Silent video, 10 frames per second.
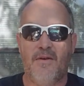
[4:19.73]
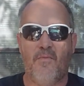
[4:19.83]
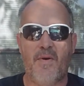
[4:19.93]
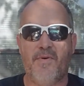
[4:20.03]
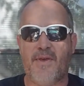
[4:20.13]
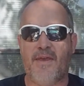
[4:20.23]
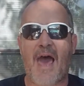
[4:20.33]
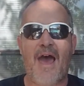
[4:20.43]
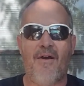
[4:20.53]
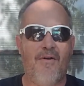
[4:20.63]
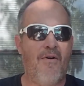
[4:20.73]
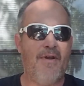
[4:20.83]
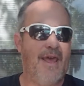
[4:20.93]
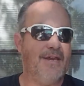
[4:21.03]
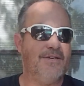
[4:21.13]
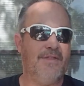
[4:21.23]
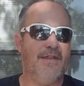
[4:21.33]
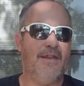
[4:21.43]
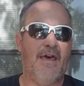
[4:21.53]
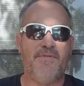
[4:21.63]
went with a guy her own age, and
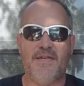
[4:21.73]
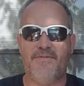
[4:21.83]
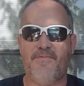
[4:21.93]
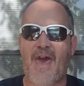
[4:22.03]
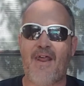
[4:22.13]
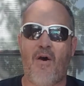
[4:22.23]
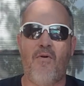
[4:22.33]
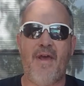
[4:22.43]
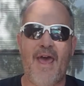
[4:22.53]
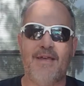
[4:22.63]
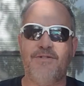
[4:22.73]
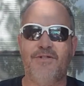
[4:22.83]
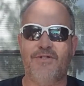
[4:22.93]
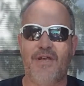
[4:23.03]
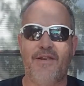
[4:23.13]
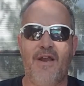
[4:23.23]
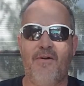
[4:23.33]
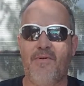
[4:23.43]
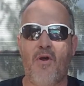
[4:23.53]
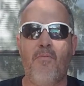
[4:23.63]
then he left his fat old ass just sitting
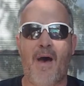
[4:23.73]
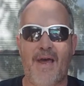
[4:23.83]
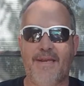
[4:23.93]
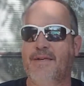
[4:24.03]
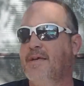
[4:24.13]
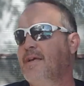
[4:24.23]
there with nobody.